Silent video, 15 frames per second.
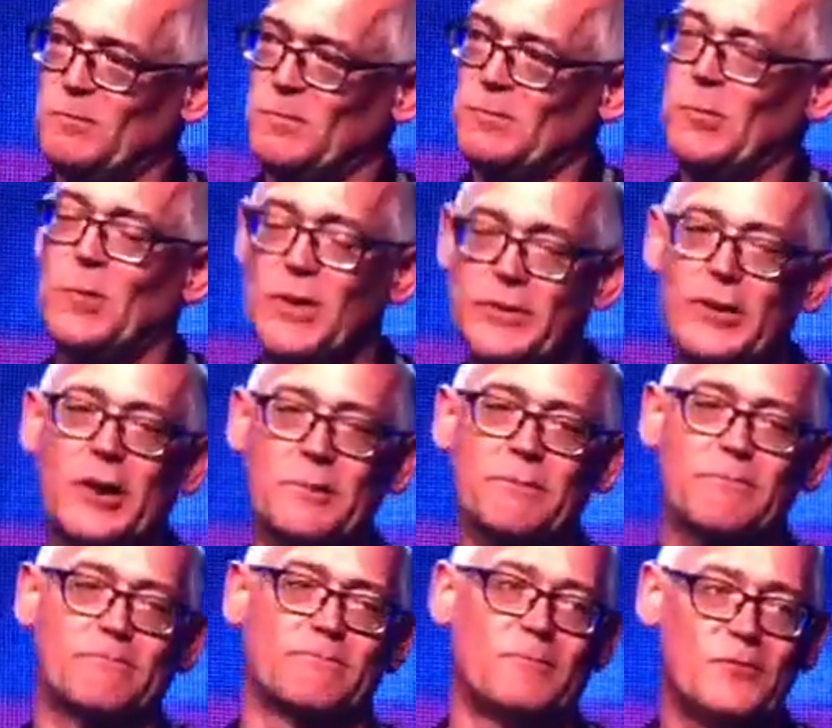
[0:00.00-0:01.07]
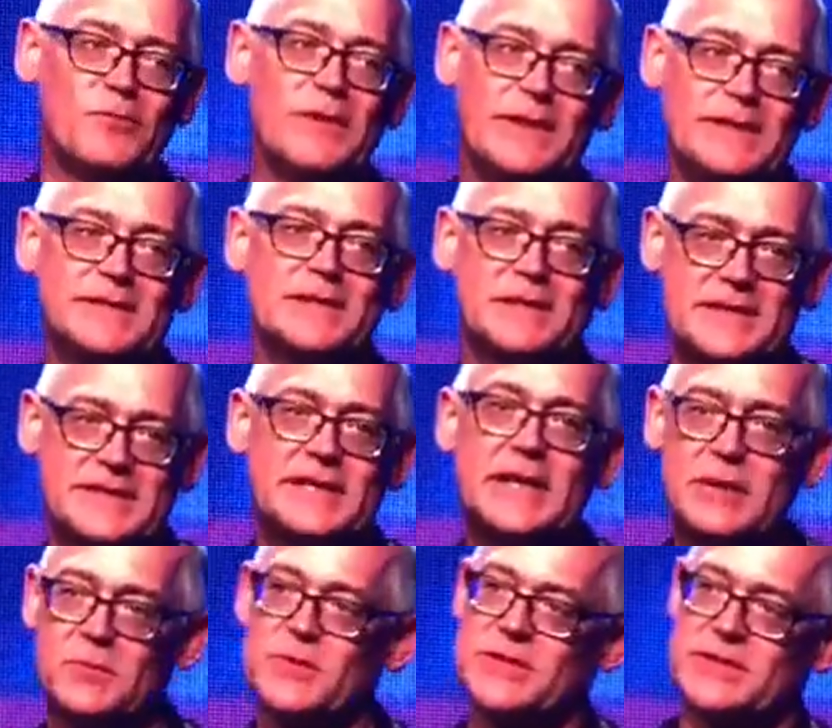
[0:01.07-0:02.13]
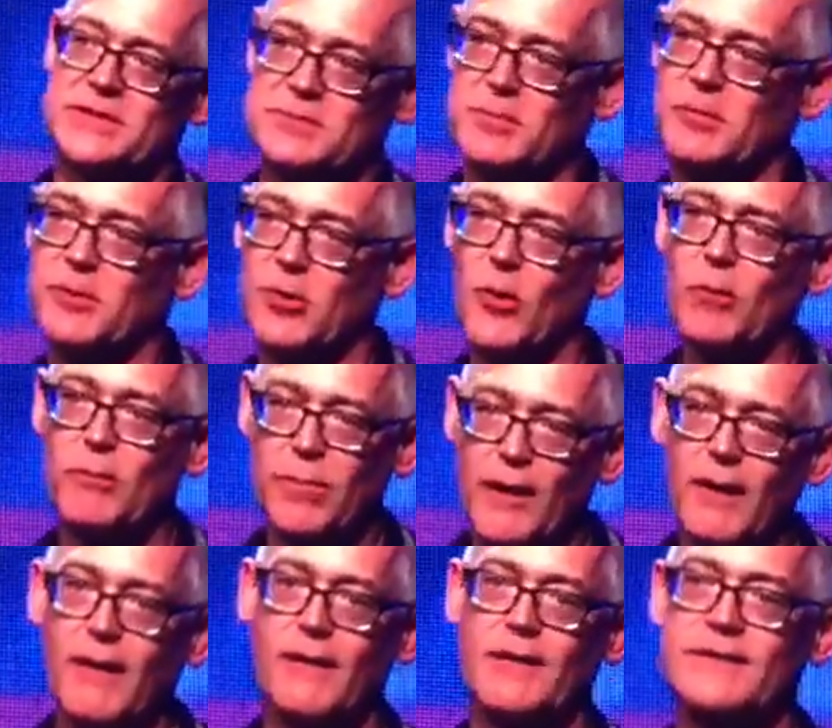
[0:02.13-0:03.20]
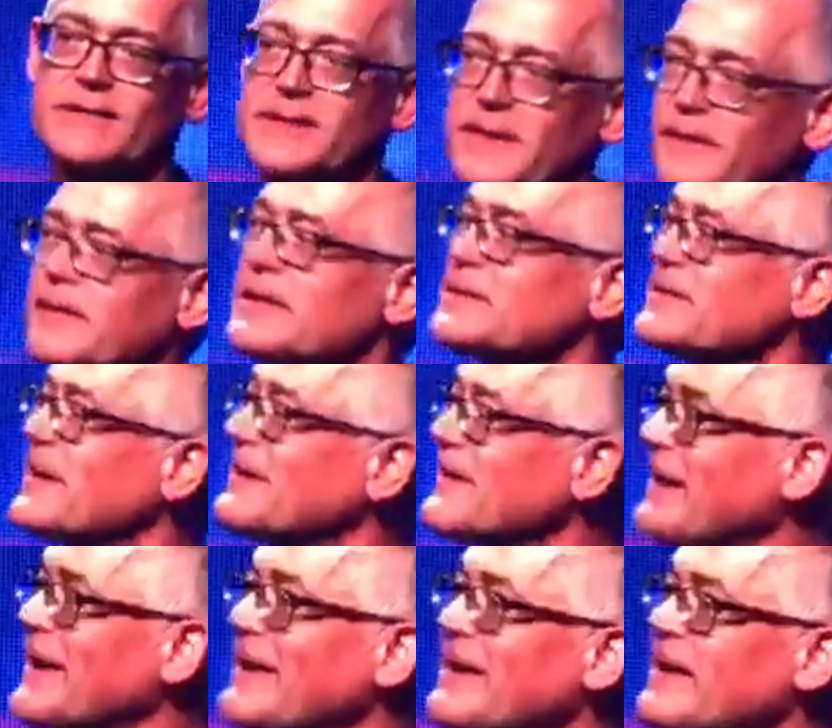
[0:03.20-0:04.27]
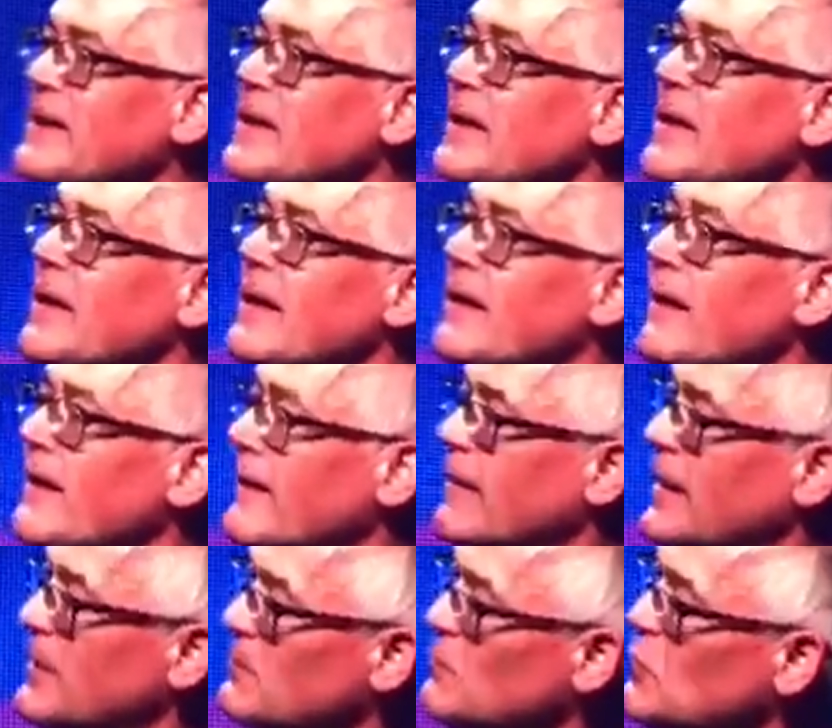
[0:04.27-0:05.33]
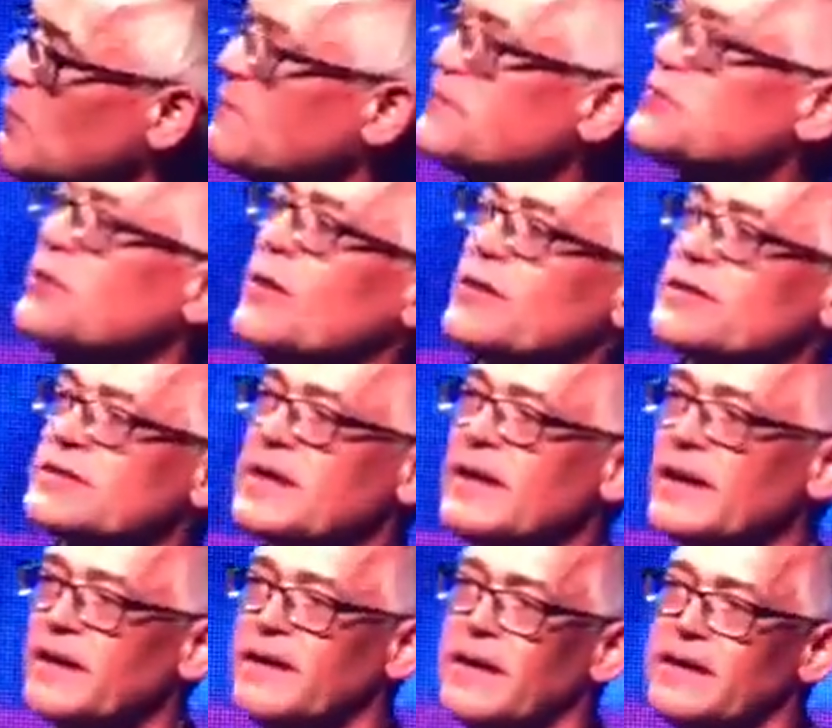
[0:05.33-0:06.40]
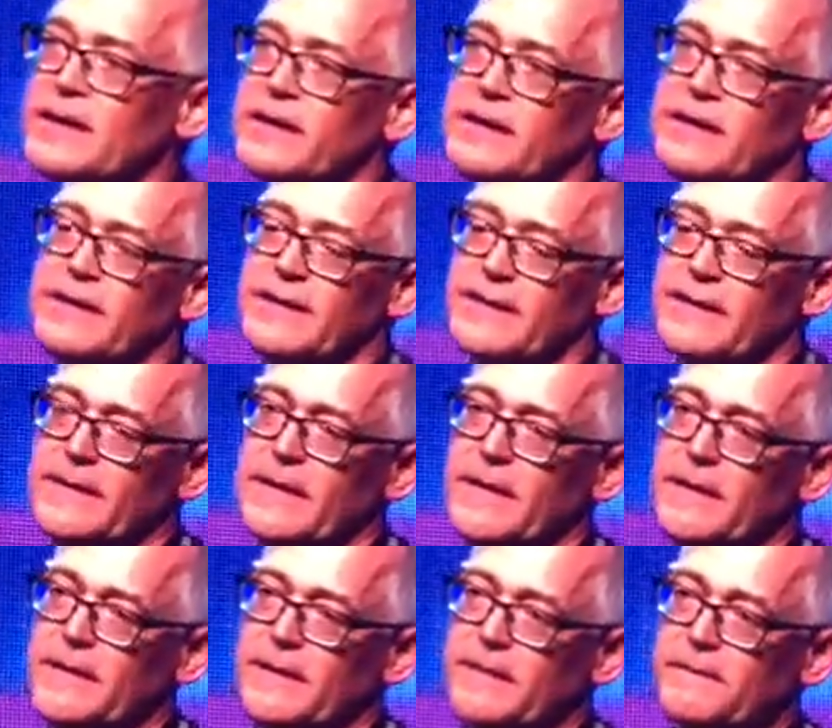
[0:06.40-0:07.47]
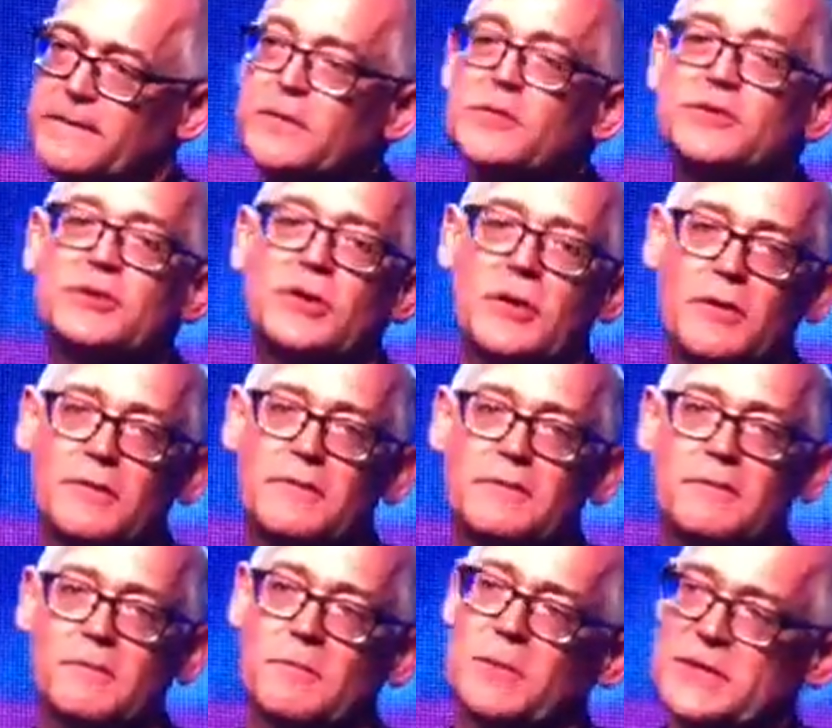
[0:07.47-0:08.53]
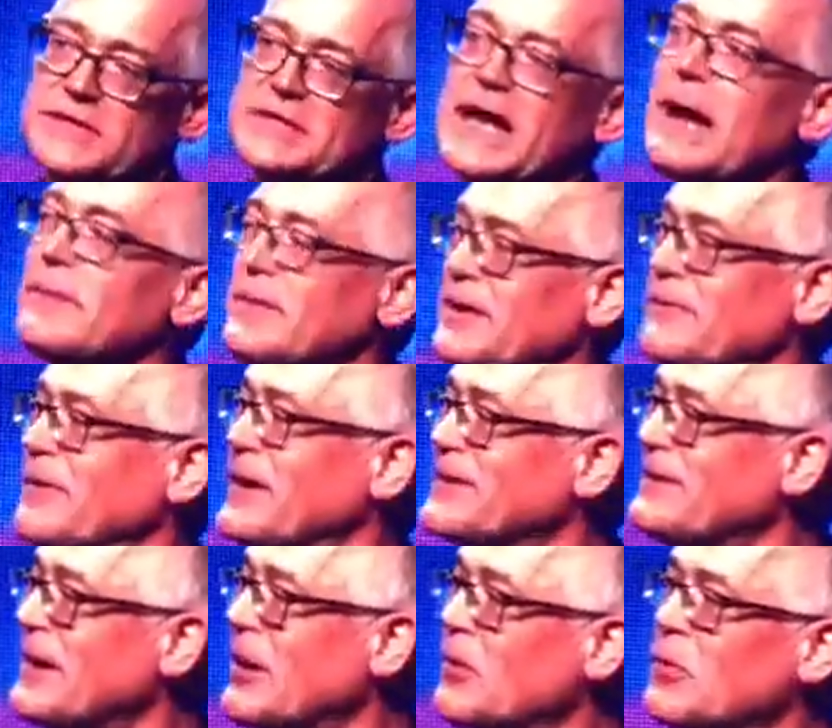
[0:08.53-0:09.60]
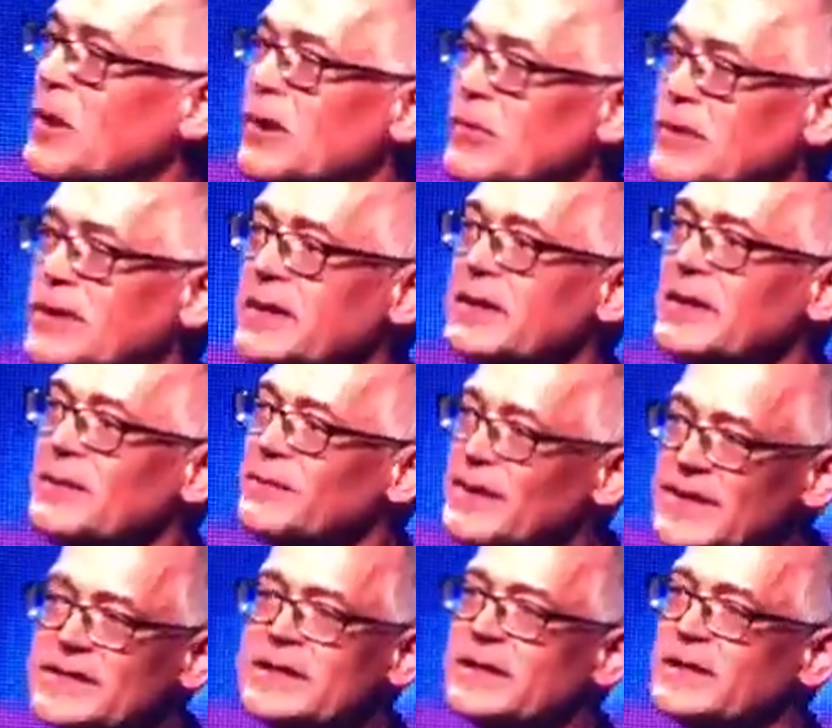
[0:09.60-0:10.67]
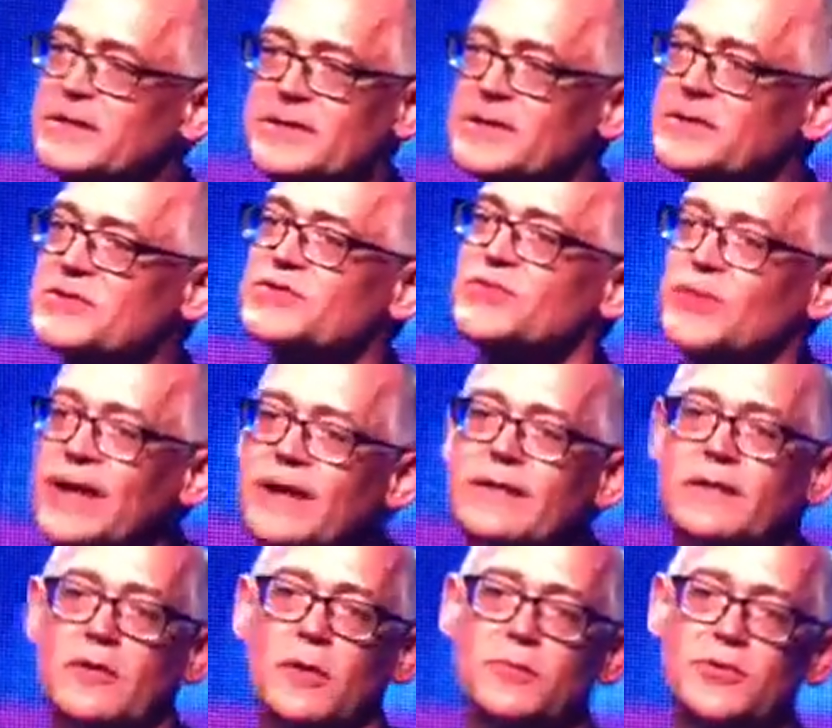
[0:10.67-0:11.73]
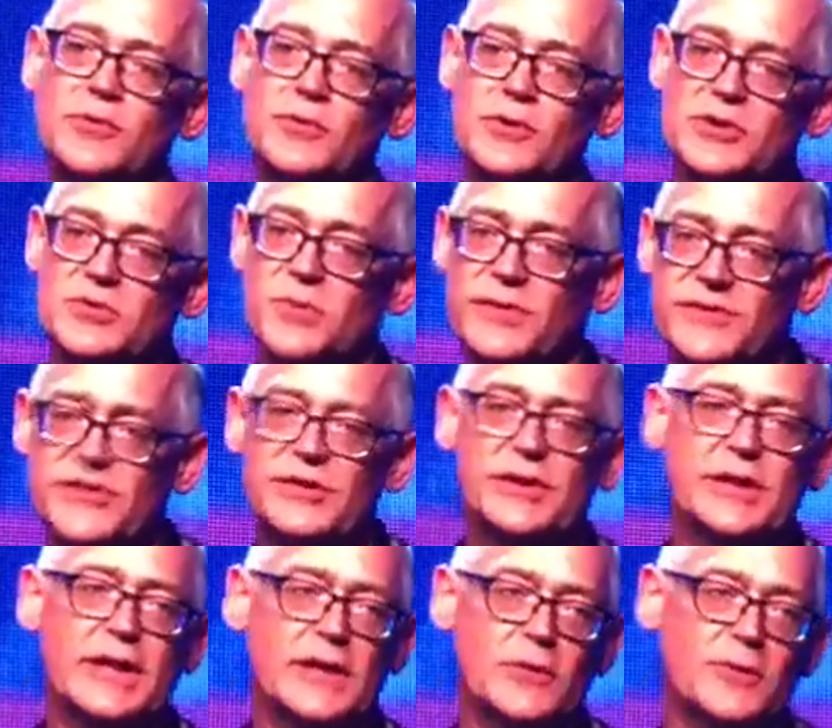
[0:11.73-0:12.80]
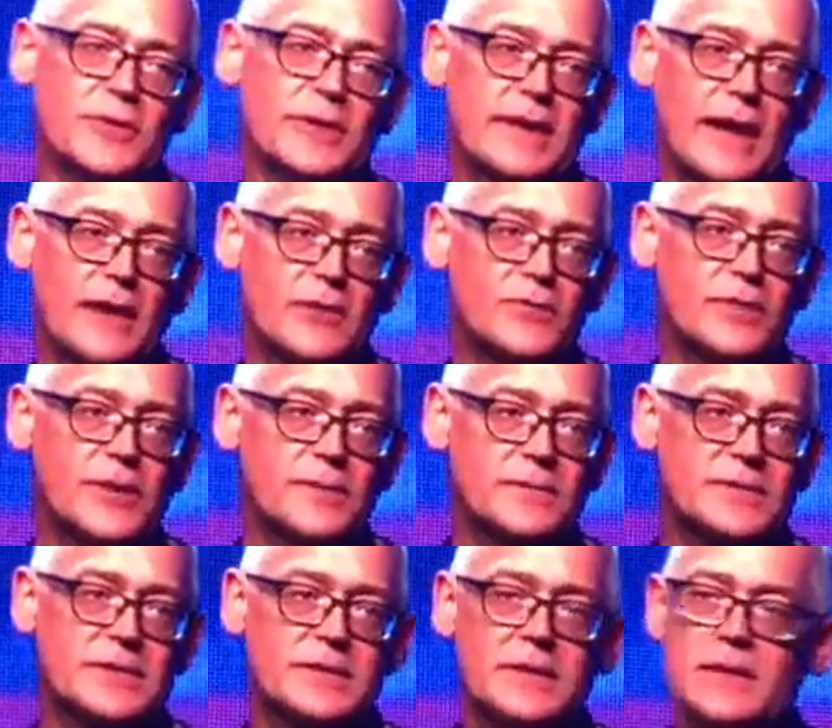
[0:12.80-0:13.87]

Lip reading: will not really succeed, which is what we call bugs and things like that, and move towards a future which is happening right now, where we basically just train the computers with generic learning algorithms,